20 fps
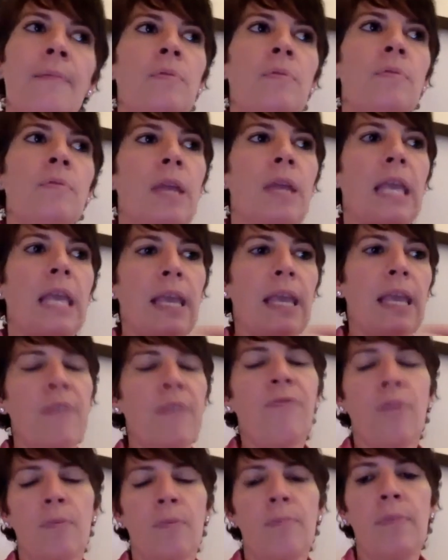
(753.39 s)
The key
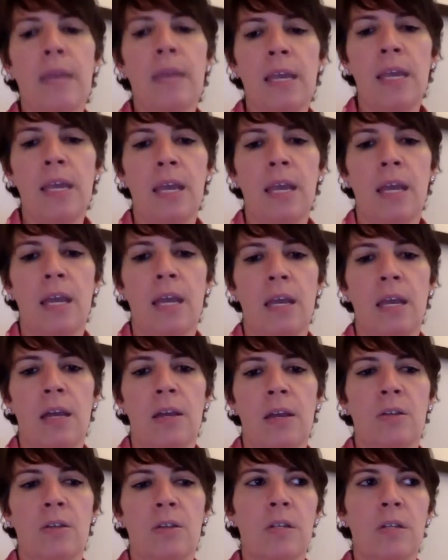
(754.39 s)
for me
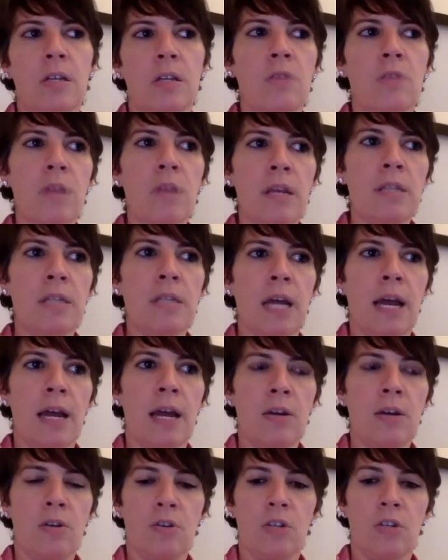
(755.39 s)
is you need to
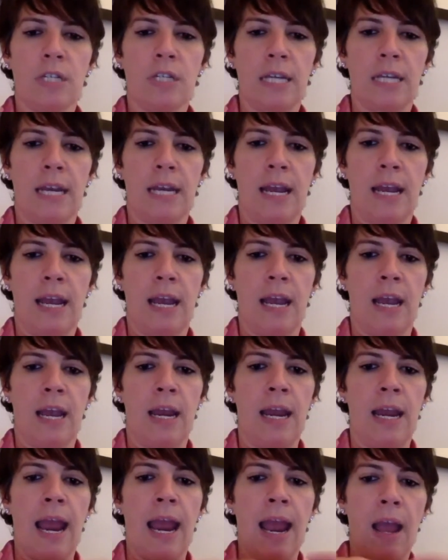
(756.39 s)

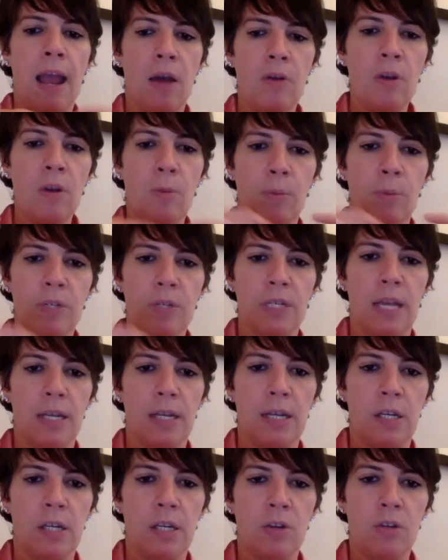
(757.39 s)
understand how you're
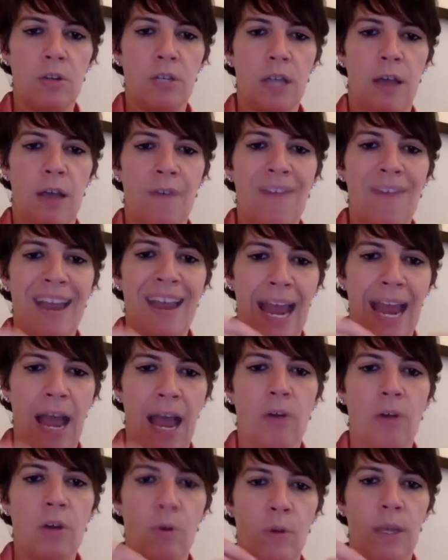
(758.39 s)
presenting yourself and how
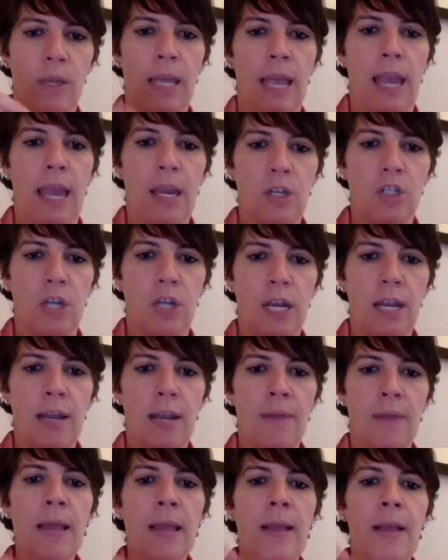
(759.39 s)
you're
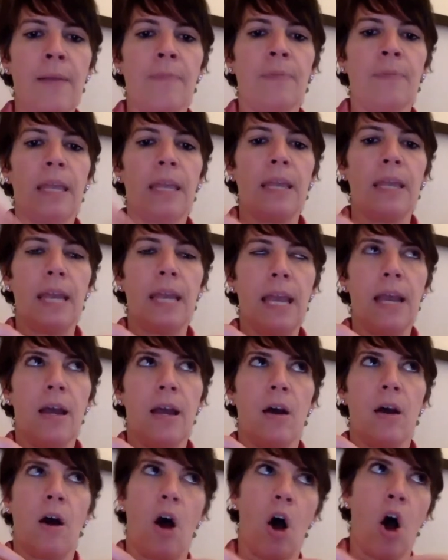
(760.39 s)
engaging
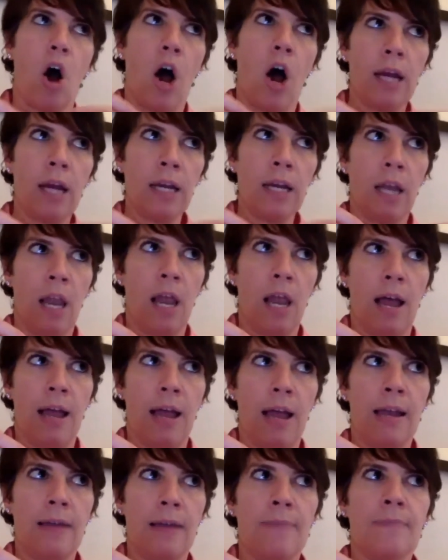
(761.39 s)

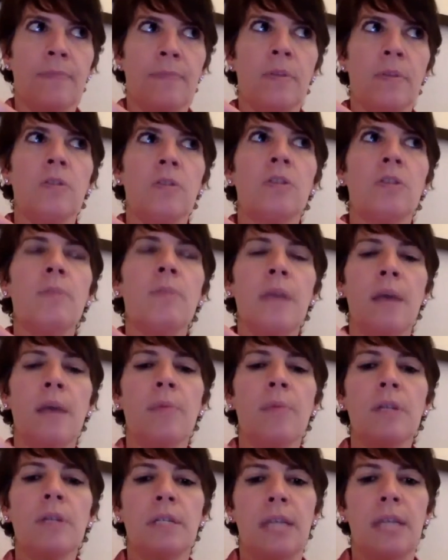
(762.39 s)
online to be able
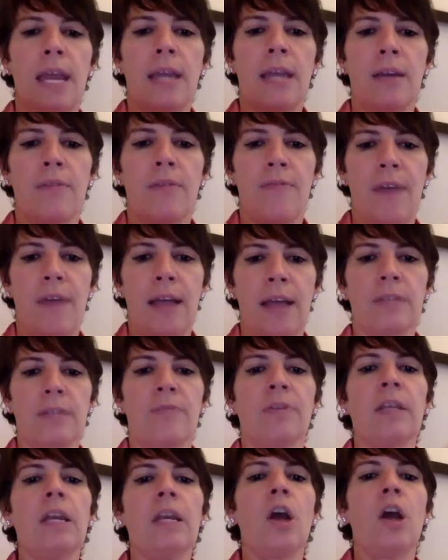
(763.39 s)
to take it
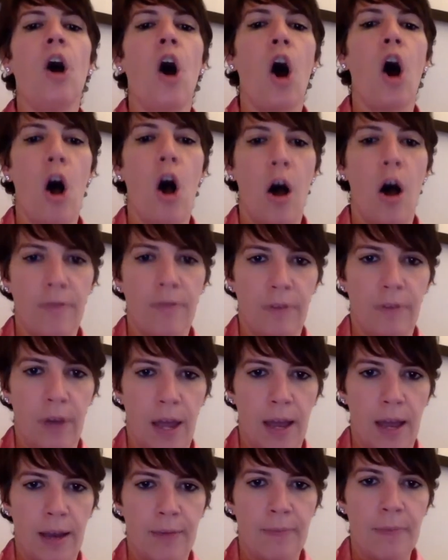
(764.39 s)
effectively
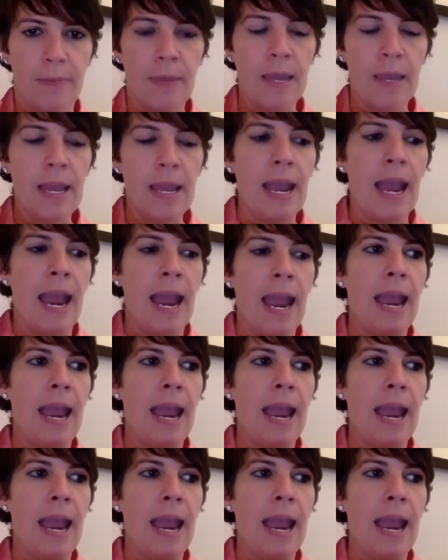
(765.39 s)
offline. Mm-hmm.